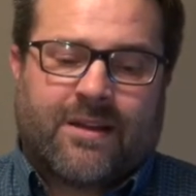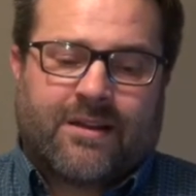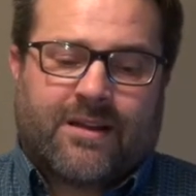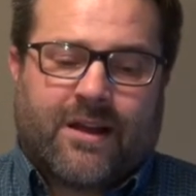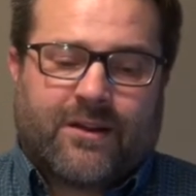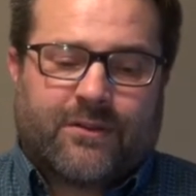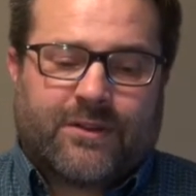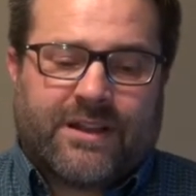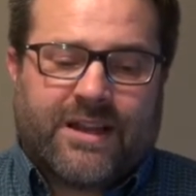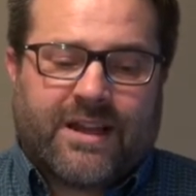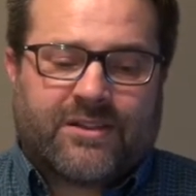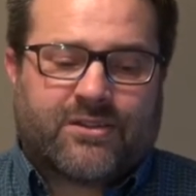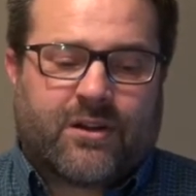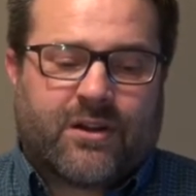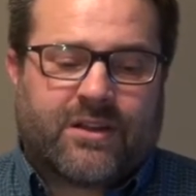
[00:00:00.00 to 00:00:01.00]
not only
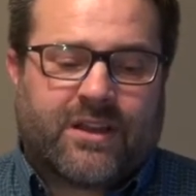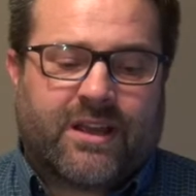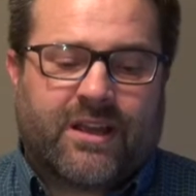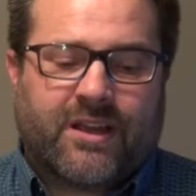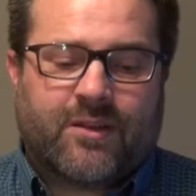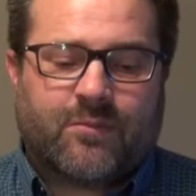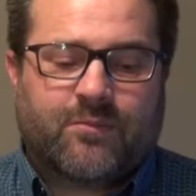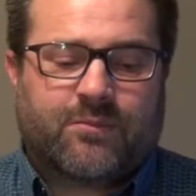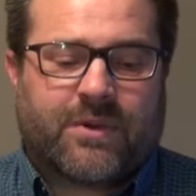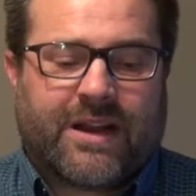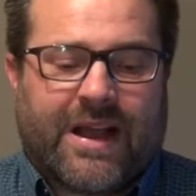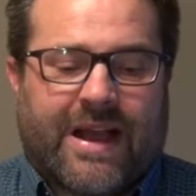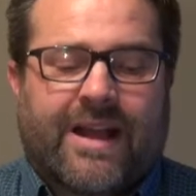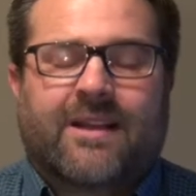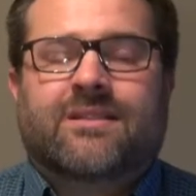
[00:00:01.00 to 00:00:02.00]
as our King,
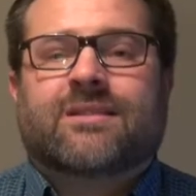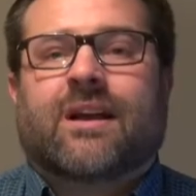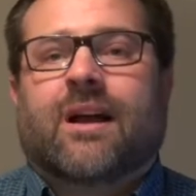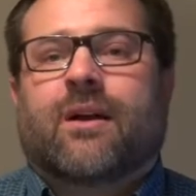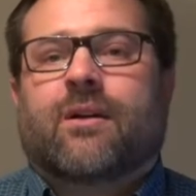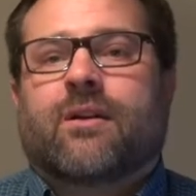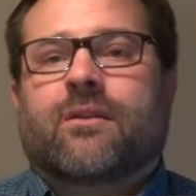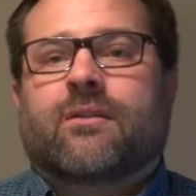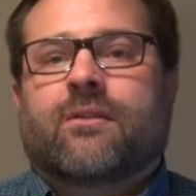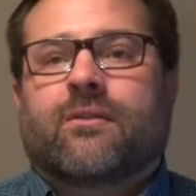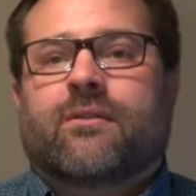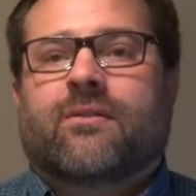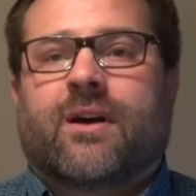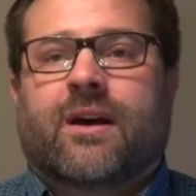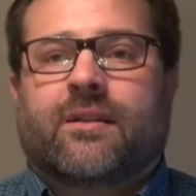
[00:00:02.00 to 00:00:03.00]
but as our
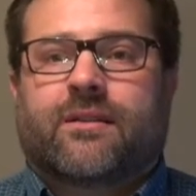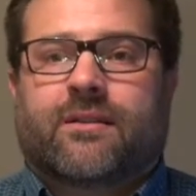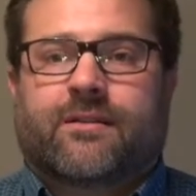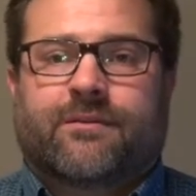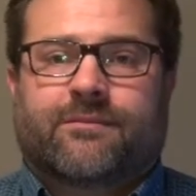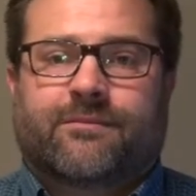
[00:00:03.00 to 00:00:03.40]
Father.